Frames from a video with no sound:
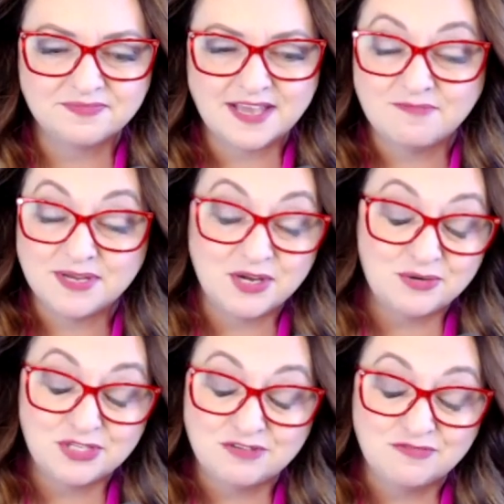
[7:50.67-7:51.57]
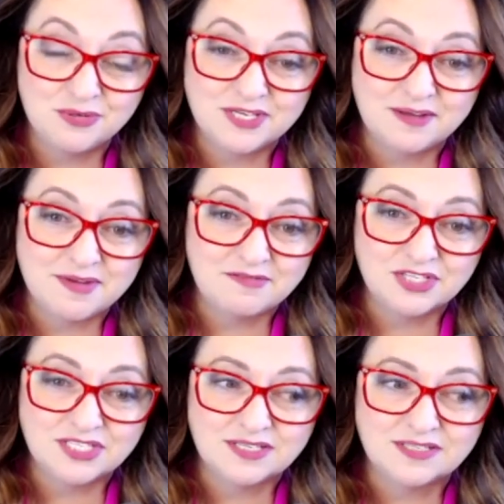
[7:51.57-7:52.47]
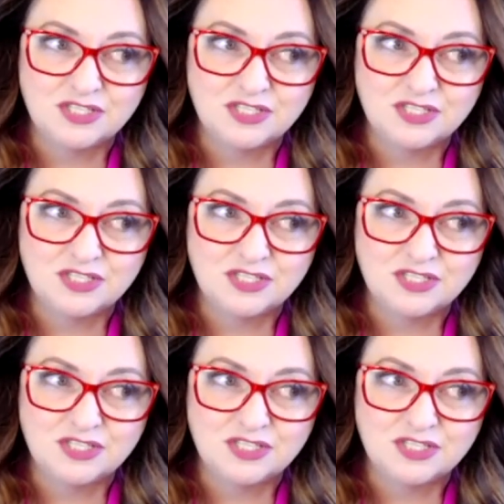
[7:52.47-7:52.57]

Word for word: I've been coaching full-time ever since,